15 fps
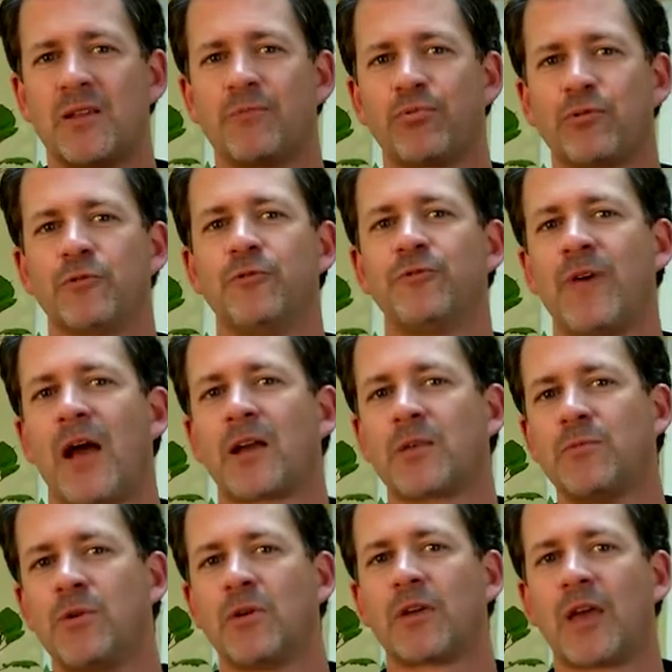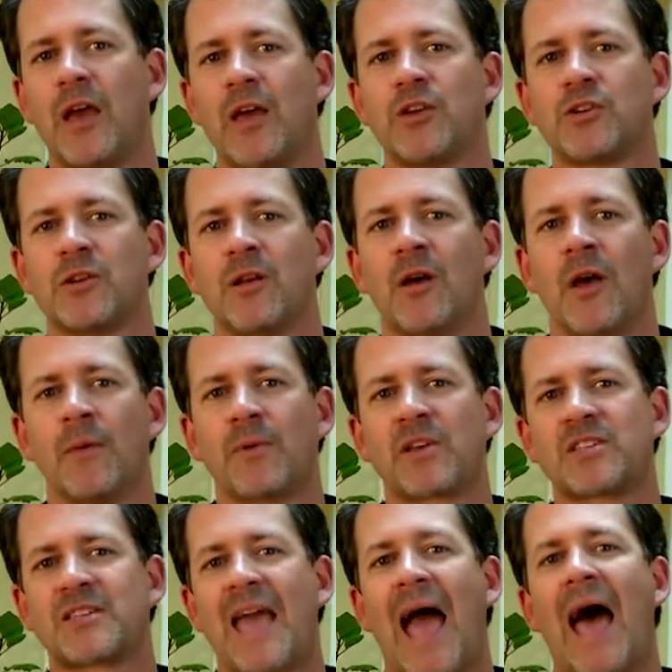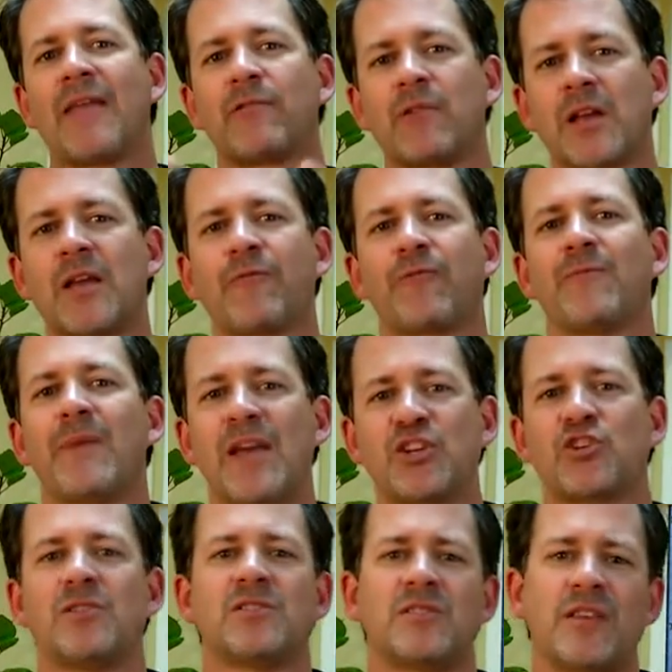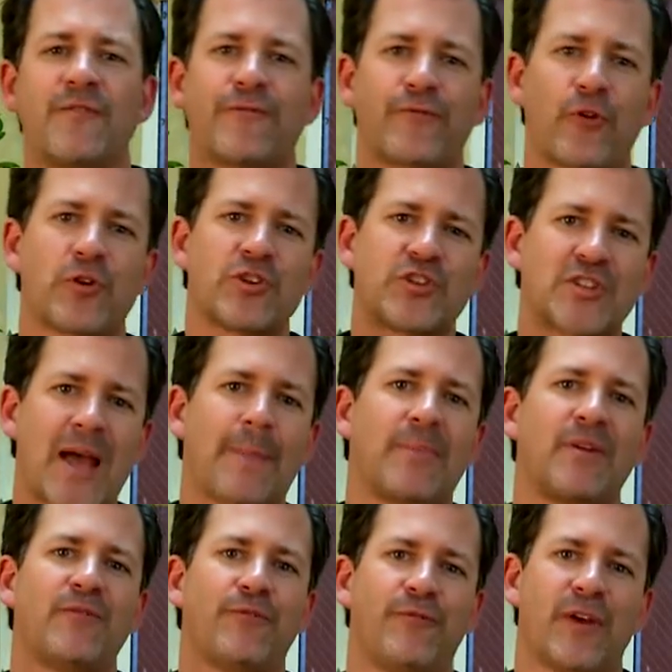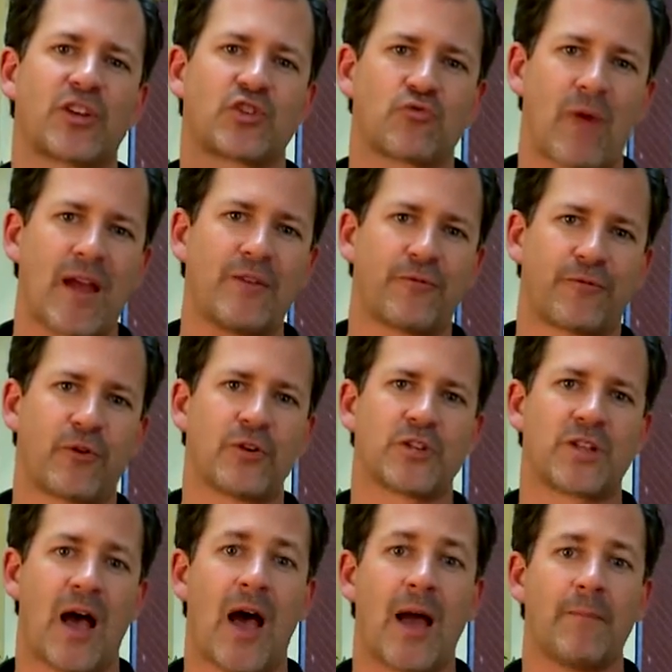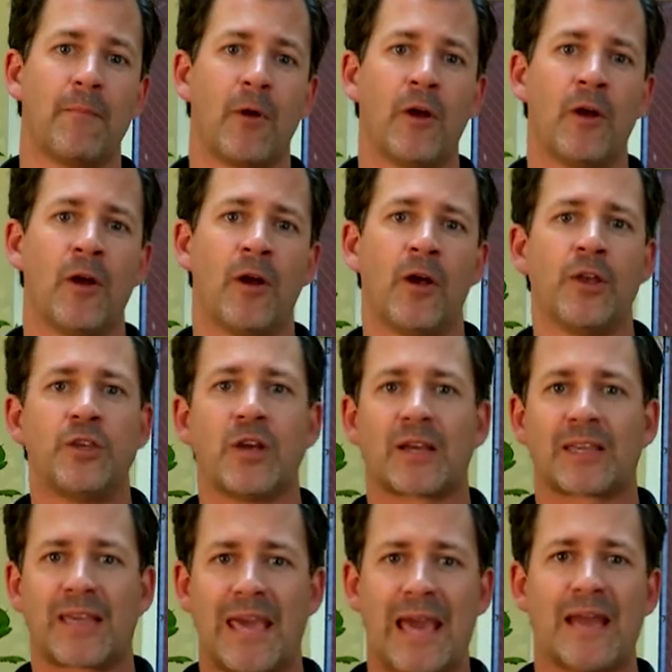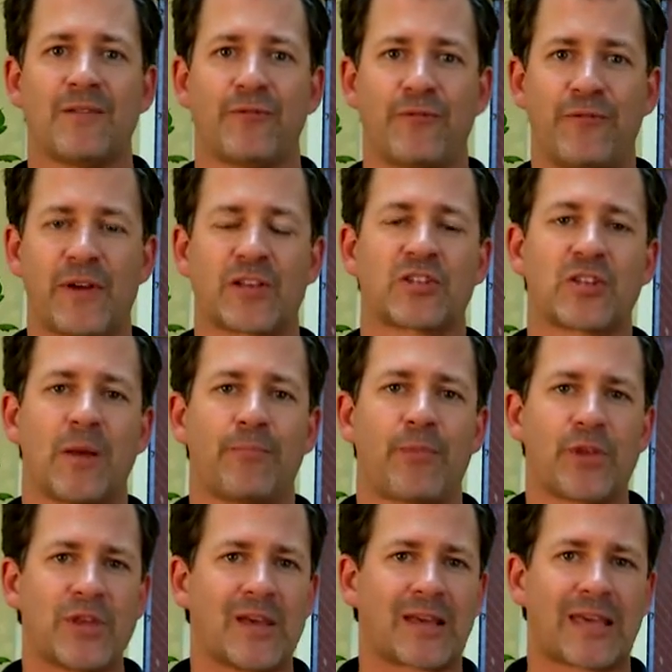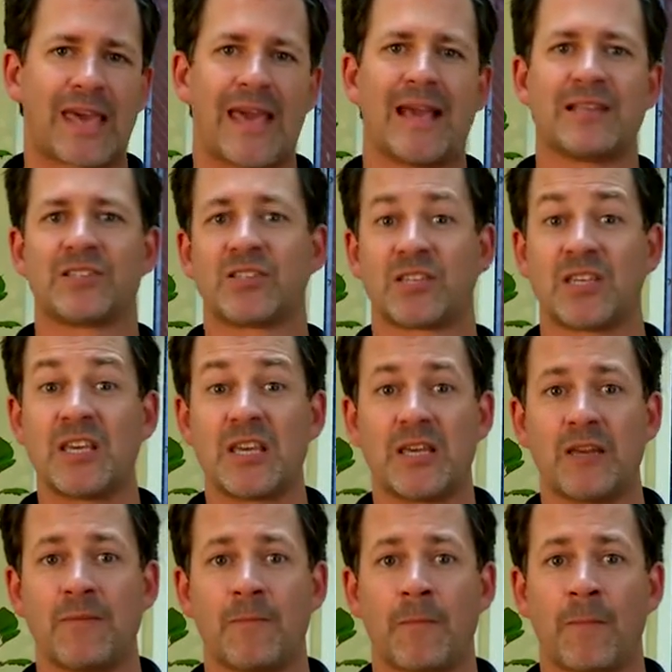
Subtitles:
improve that communication. Because gathering information is the first step in fixed right first time. You can't fix something you can't see.